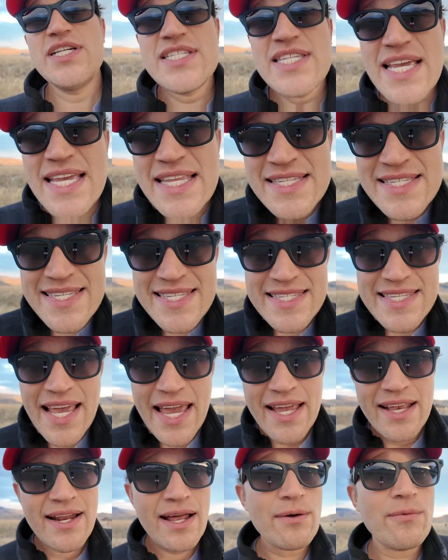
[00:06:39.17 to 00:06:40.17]
is
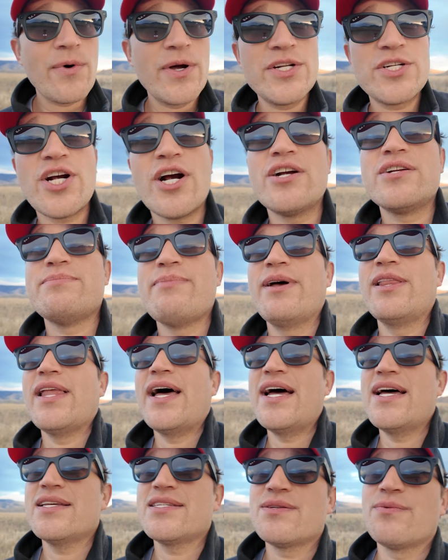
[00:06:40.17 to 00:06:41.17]
insane on one charge. My
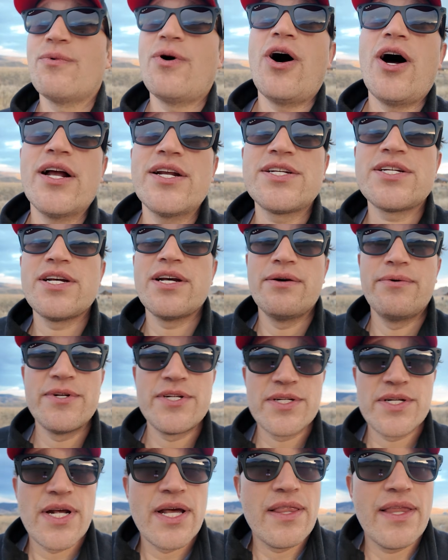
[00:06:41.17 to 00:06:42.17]
last watch,
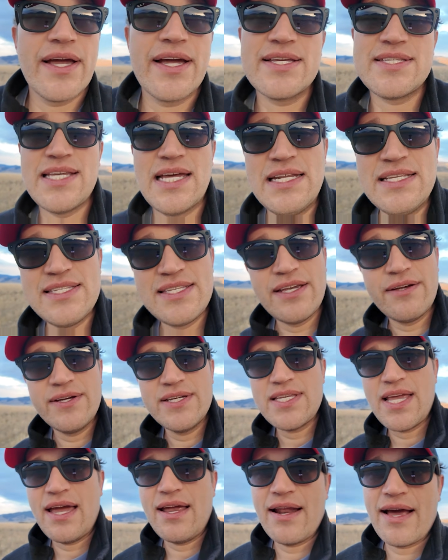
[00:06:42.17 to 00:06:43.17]
which like I said, is
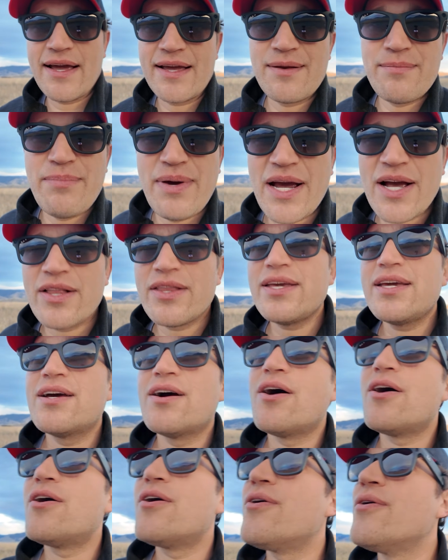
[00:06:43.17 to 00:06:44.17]
Series 8, I could barely
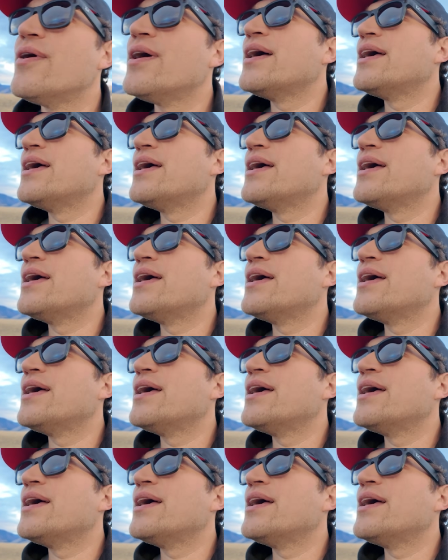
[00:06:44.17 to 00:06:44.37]
go